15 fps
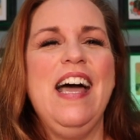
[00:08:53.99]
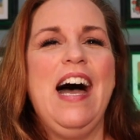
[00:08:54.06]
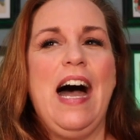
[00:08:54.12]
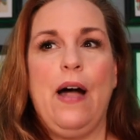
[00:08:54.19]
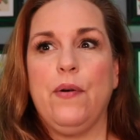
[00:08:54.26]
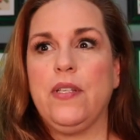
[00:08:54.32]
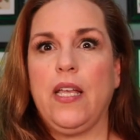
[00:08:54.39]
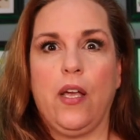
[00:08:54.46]

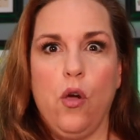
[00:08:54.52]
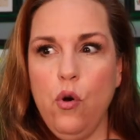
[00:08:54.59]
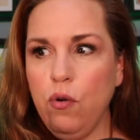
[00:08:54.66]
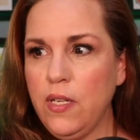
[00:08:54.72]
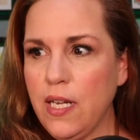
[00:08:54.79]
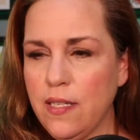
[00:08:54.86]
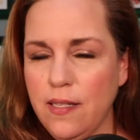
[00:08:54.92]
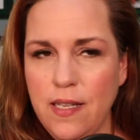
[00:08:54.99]
I was like, who
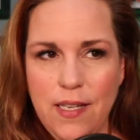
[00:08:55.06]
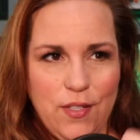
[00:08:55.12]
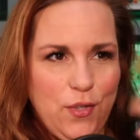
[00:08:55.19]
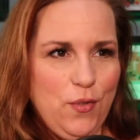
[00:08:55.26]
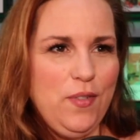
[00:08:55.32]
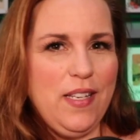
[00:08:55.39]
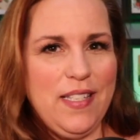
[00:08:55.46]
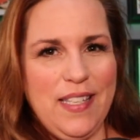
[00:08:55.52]
does this?
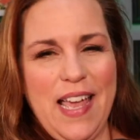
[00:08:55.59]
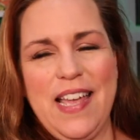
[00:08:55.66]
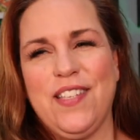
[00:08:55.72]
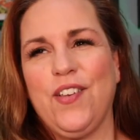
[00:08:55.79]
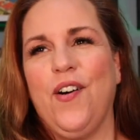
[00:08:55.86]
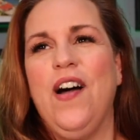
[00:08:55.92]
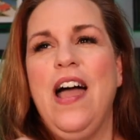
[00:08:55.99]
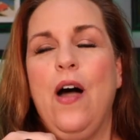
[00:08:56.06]
Who does that?
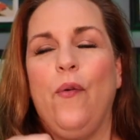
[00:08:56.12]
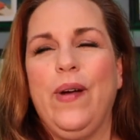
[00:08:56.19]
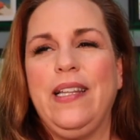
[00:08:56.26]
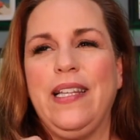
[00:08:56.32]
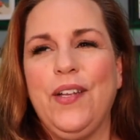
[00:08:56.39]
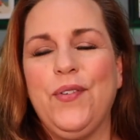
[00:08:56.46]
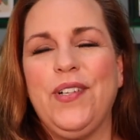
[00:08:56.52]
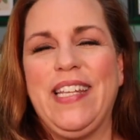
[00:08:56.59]
So we
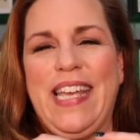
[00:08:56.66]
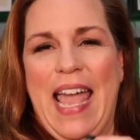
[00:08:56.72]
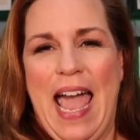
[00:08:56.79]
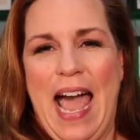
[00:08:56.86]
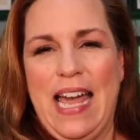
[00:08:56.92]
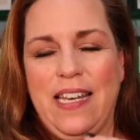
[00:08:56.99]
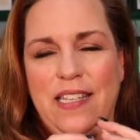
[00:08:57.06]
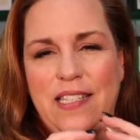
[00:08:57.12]
literally
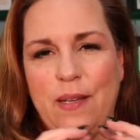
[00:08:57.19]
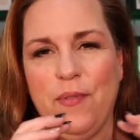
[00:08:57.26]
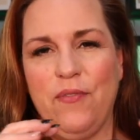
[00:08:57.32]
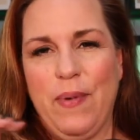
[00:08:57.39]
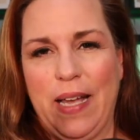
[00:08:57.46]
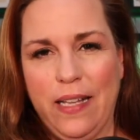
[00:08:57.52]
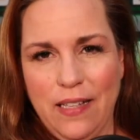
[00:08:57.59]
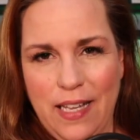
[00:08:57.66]
added some of
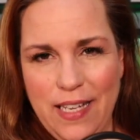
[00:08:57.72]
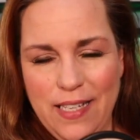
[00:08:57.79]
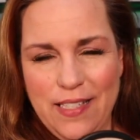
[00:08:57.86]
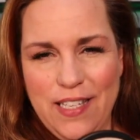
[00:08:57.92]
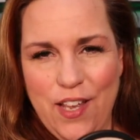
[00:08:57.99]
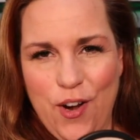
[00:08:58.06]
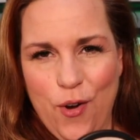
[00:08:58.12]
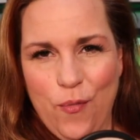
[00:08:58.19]
my
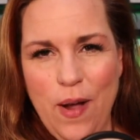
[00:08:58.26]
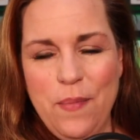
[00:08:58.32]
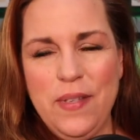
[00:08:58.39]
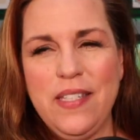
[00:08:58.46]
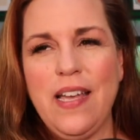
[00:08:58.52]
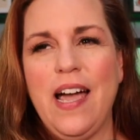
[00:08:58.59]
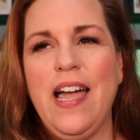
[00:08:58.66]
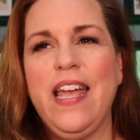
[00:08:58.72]
clients on our
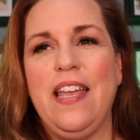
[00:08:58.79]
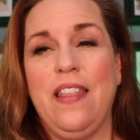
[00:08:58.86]
website.